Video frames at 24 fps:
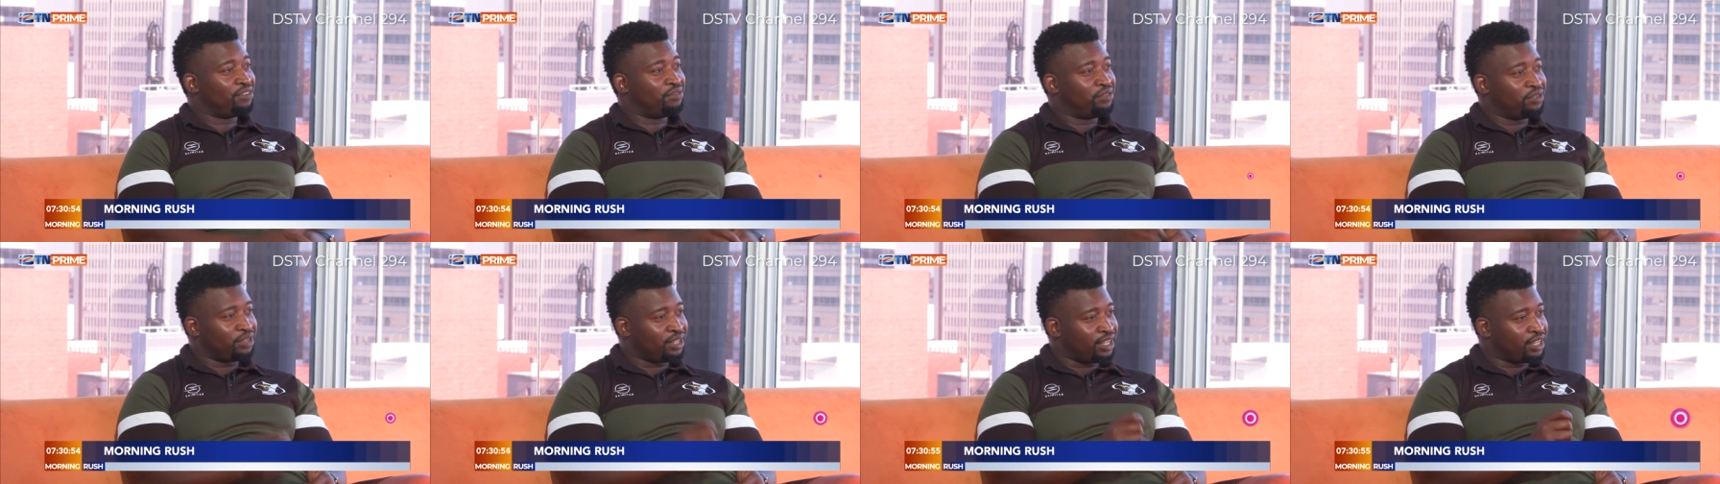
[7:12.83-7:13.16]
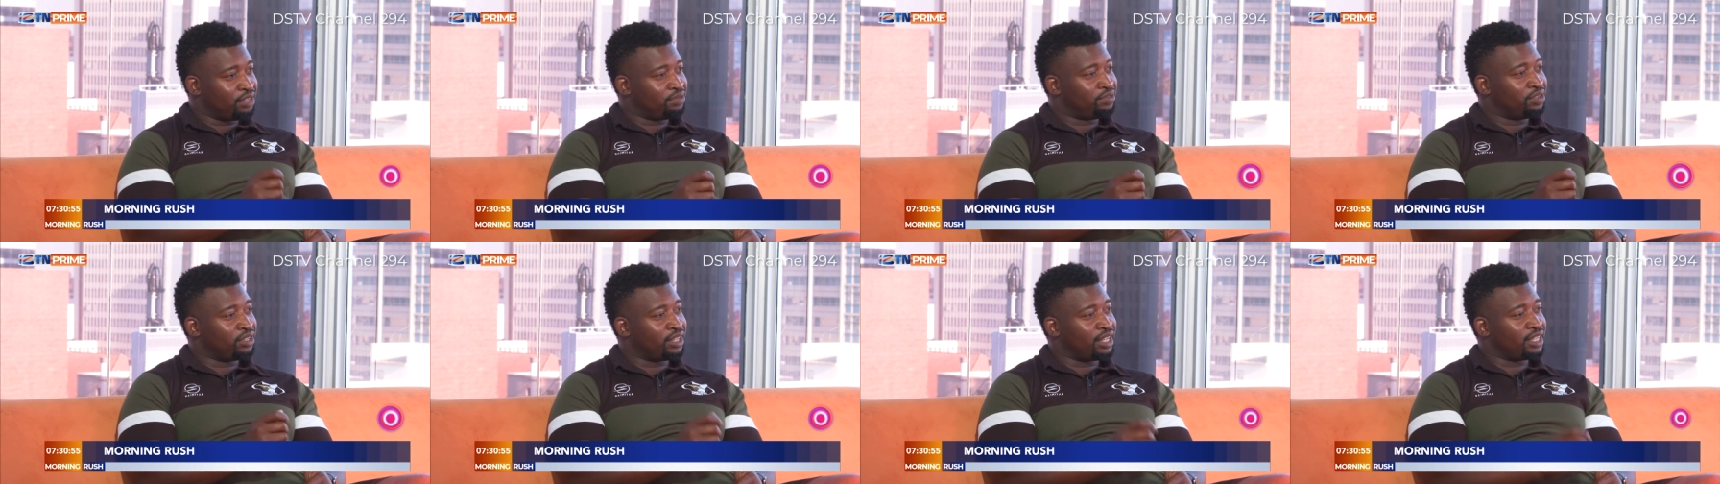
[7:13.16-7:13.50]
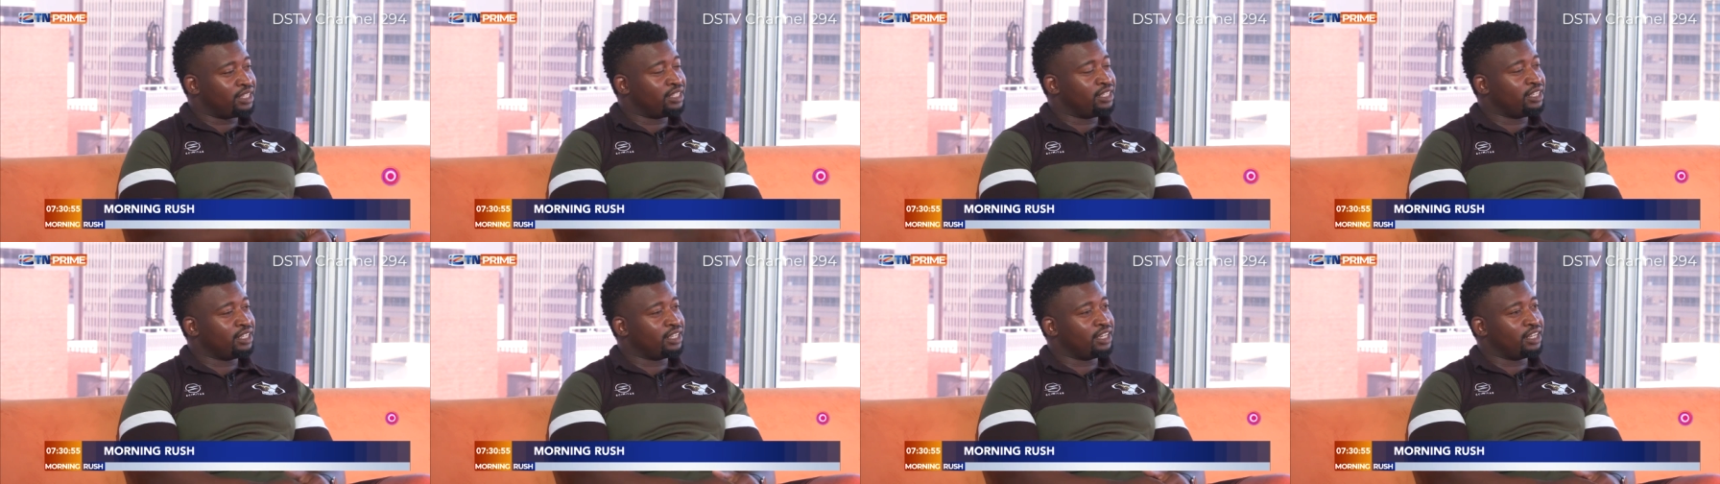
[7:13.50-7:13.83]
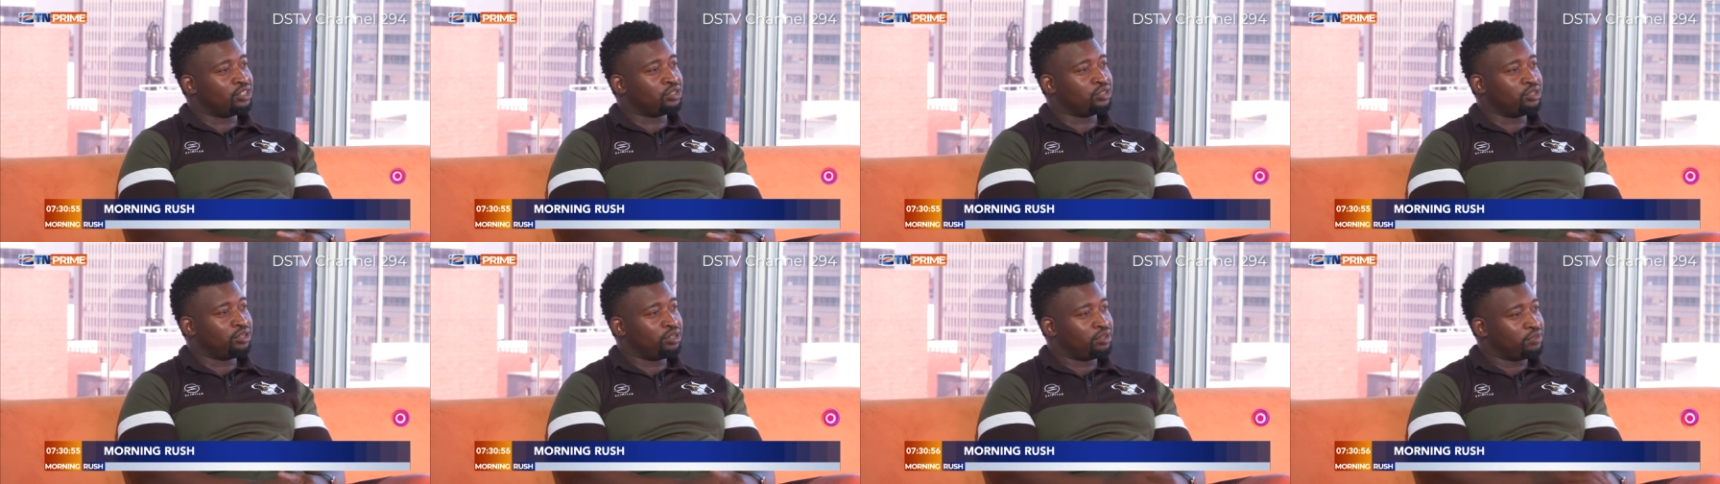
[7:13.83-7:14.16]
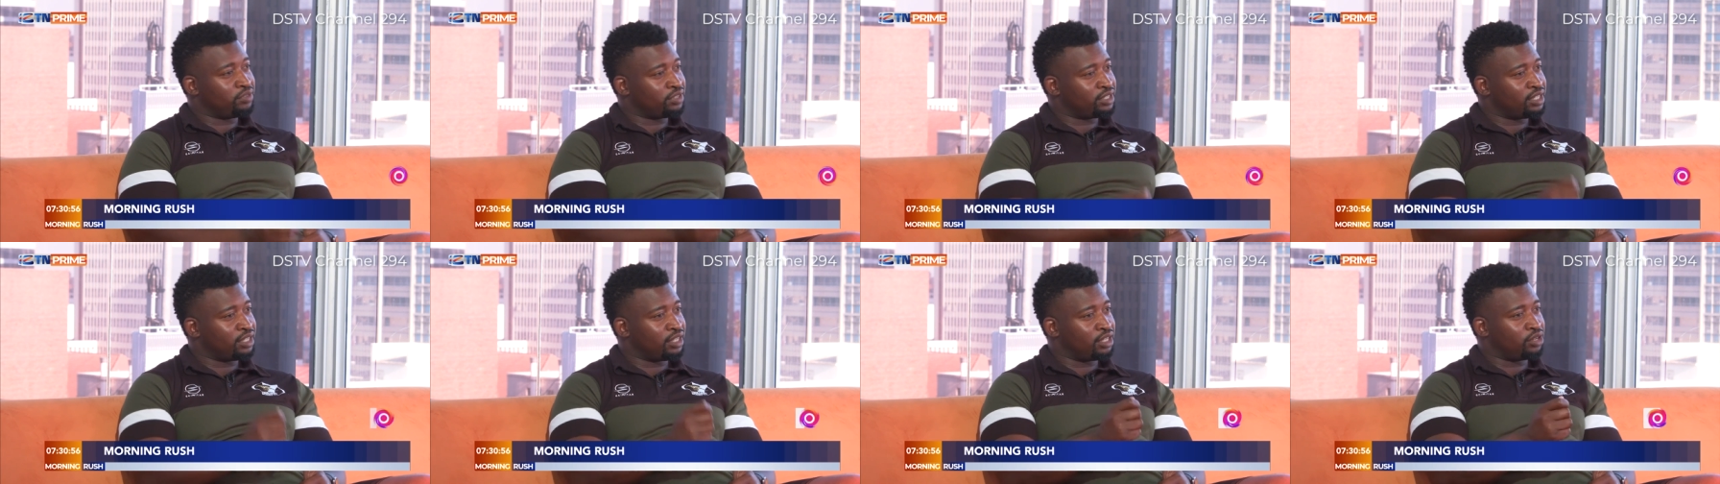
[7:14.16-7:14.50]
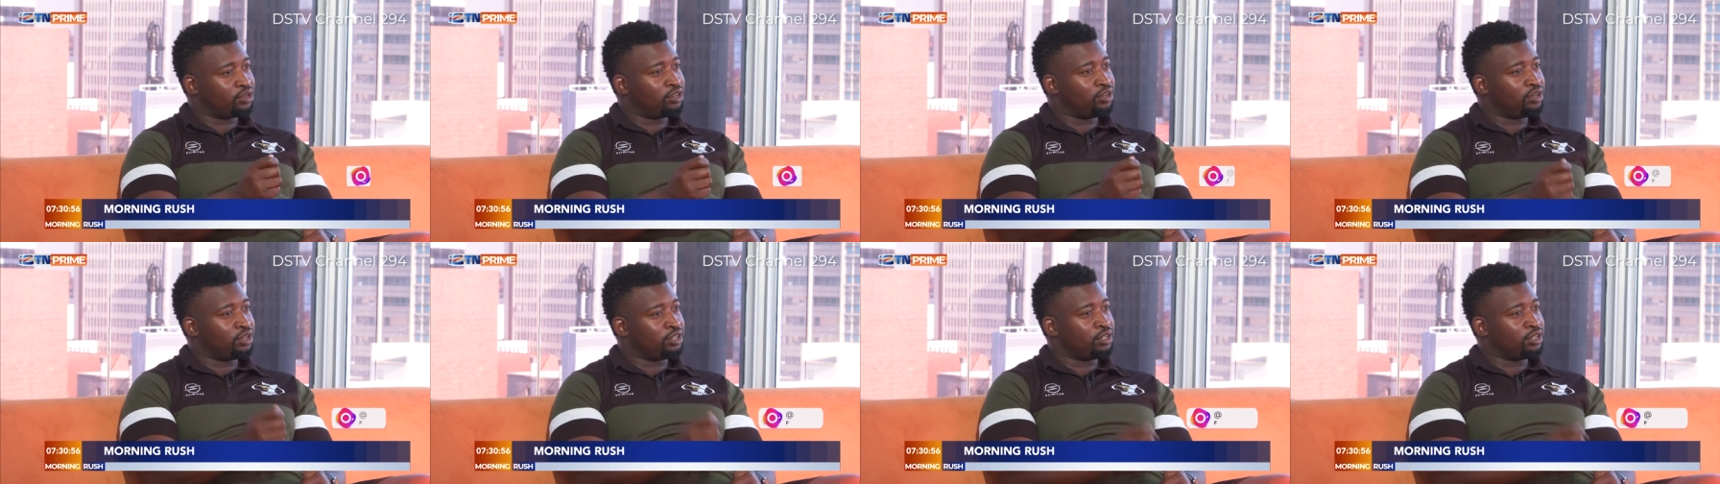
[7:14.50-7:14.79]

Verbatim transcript: for that for that ticket as well. Obviously, the mm.